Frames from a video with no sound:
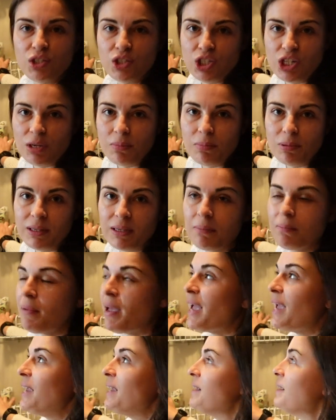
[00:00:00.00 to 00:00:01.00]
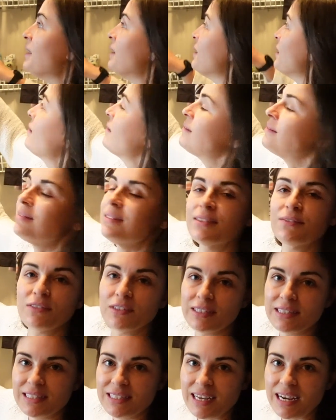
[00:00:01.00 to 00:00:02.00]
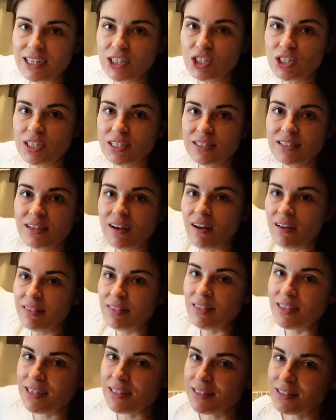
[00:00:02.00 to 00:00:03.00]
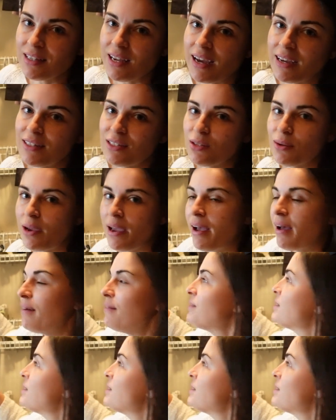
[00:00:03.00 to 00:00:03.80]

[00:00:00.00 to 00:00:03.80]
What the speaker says: cheaply made different sections on this side. So I have